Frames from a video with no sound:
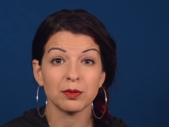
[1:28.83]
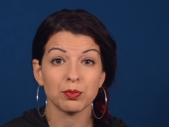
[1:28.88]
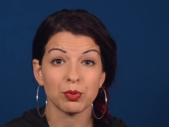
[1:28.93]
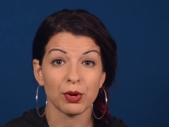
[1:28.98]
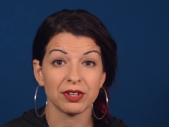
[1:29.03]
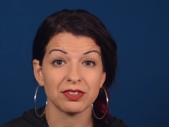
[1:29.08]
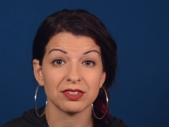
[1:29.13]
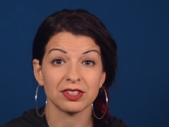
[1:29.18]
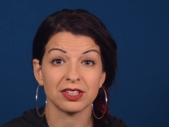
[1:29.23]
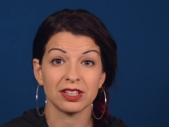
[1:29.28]

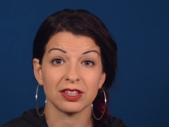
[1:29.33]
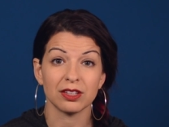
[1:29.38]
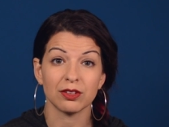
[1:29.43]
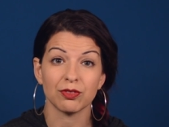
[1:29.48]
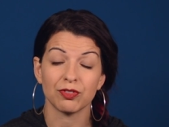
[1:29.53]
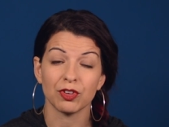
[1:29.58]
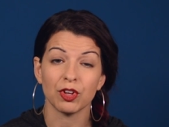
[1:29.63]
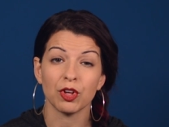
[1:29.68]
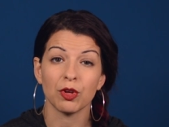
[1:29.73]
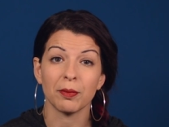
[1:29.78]
present in the
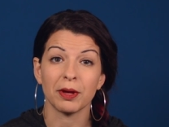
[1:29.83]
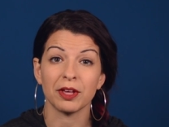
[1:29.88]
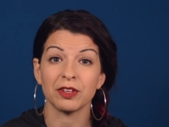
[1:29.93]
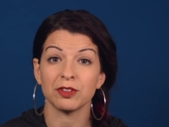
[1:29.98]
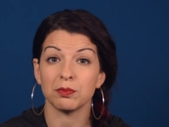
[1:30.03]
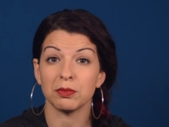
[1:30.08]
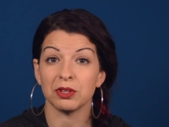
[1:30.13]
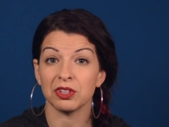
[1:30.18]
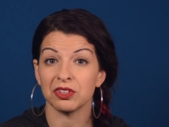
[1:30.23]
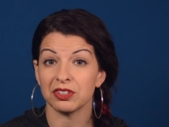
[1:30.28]
film as
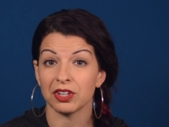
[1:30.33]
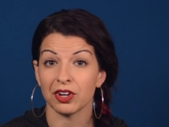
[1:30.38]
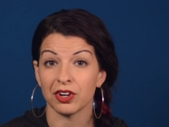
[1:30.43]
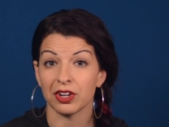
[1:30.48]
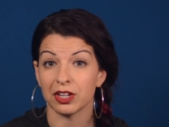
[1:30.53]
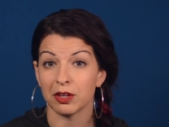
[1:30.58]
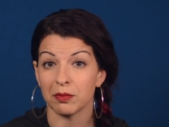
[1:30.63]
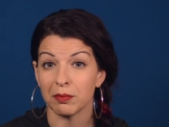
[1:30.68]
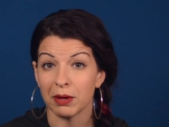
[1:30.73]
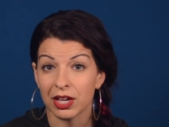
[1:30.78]
military
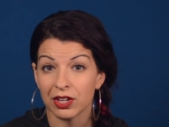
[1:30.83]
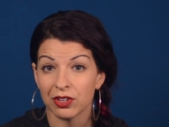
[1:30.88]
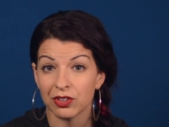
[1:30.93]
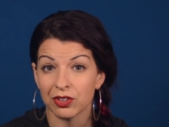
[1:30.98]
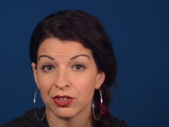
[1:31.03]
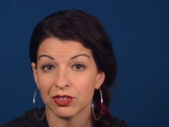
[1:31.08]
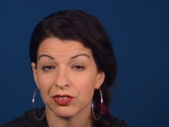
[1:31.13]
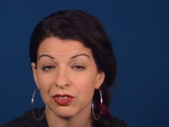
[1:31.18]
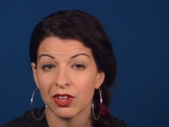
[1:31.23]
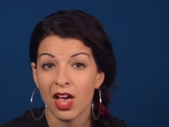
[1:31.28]

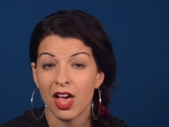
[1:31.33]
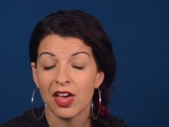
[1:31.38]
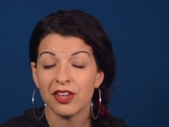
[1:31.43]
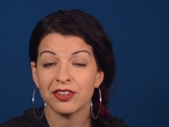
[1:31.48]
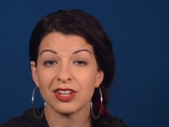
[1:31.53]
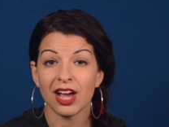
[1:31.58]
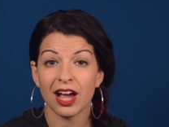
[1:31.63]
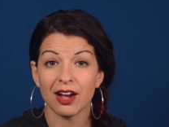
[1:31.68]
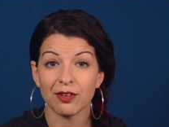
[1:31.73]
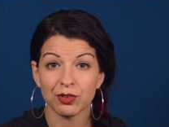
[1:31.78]
commanders,
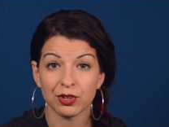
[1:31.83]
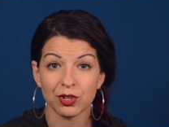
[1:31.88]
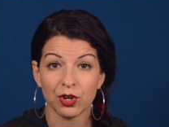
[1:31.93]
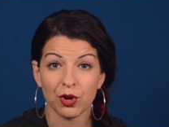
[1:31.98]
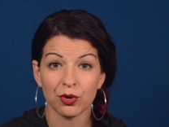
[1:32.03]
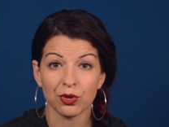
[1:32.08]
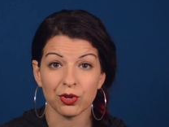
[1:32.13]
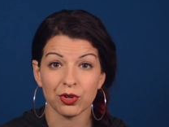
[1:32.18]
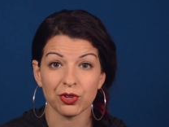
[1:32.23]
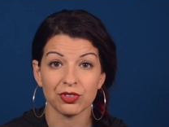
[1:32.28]
tavern
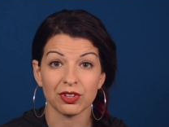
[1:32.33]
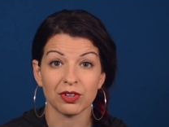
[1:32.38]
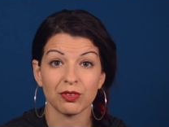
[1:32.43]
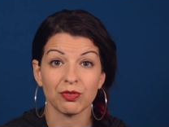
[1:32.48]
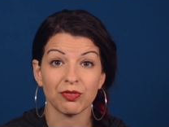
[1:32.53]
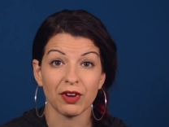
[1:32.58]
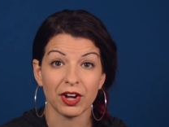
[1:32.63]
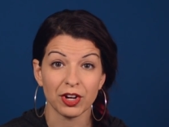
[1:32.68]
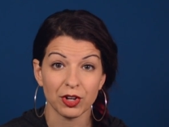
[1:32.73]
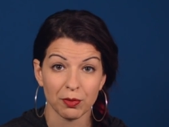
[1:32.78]
owners, and
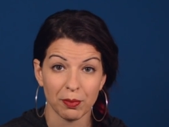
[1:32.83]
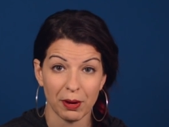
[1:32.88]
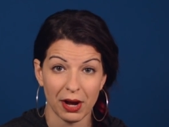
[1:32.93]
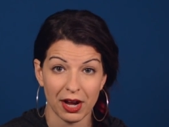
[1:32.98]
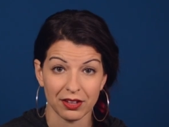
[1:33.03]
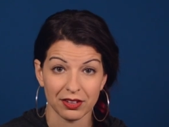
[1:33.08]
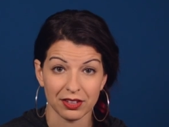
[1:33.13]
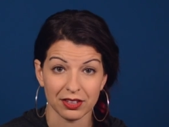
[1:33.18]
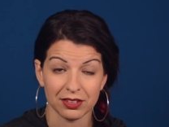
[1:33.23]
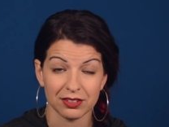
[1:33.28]
fighter
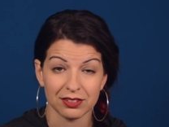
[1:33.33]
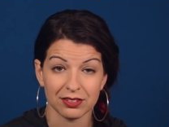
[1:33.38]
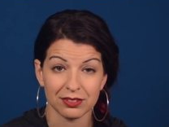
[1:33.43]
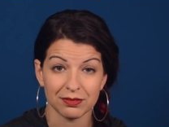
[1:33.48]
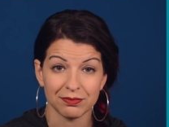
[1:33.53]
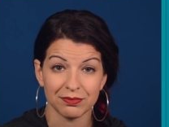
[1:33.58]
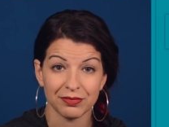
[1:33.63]
pilots.